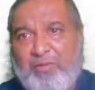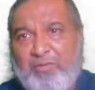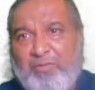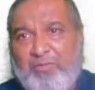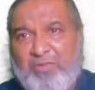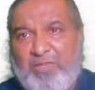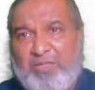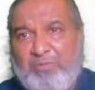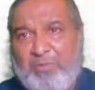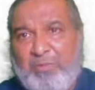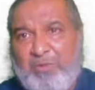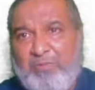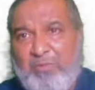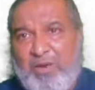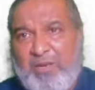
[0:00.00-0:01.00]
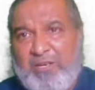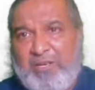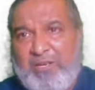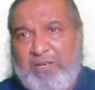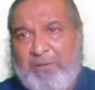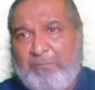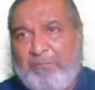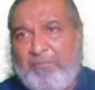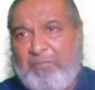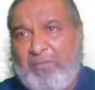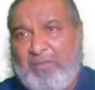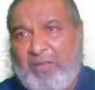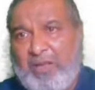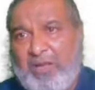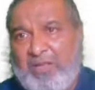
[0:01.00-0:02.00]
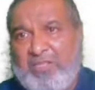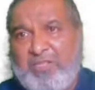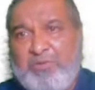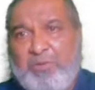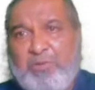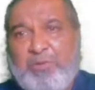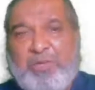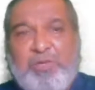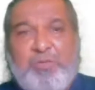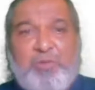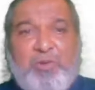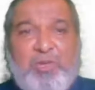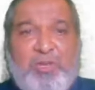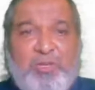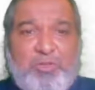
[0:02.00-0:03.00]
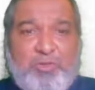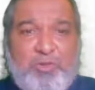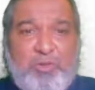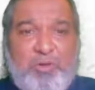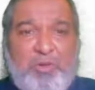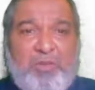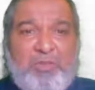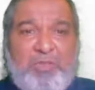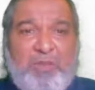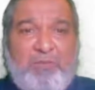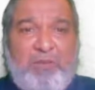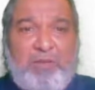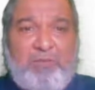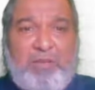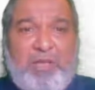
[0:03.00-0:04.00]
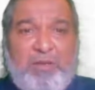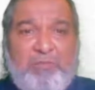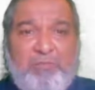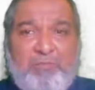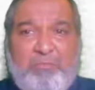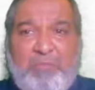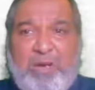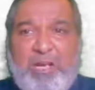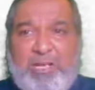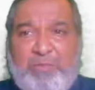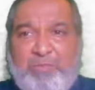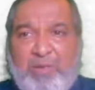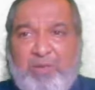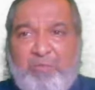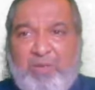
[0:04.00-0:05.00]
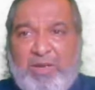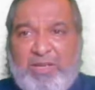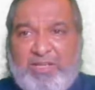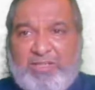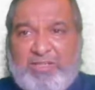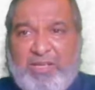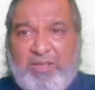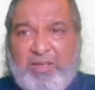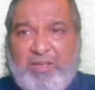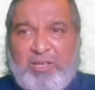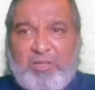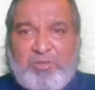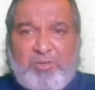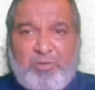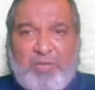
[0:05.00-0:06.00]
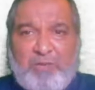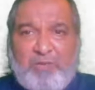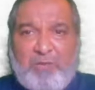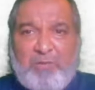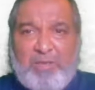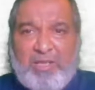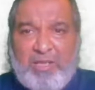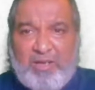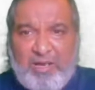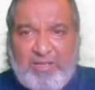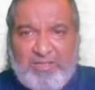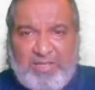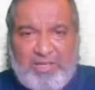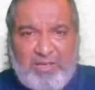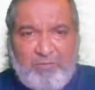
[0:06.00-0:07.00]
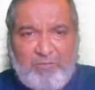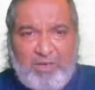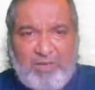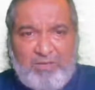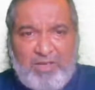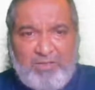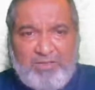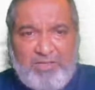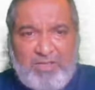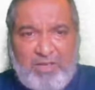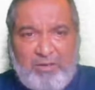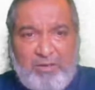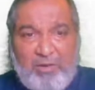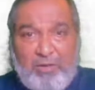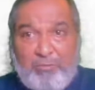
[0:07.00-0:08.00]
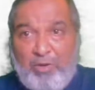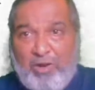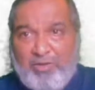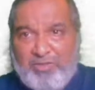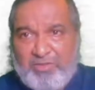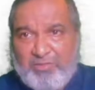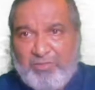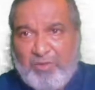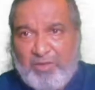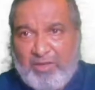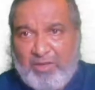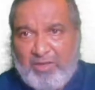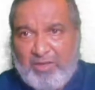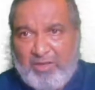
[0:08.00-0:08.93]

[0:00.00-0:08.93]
This will be one here and this will be two. So there will be multiple one is there. So that will be there. And the second one you can see now box. Sorry.